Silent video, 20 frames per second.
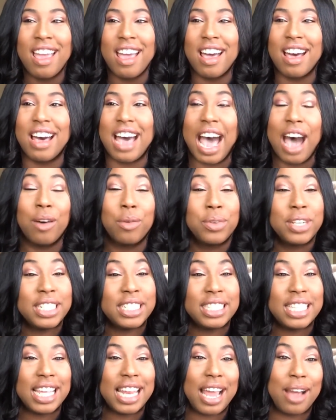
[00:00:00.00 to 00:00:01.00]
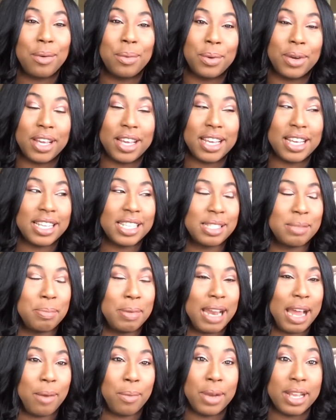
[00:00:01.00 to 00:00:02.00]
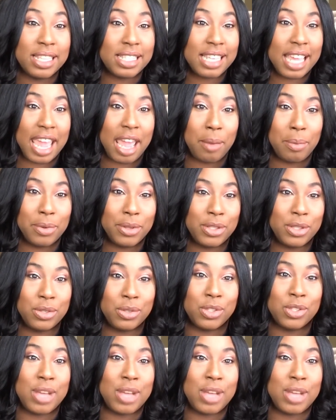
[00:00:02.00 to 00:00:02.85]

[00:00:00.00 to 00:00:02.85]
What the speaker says: I wish that I was, but I wasn't able to.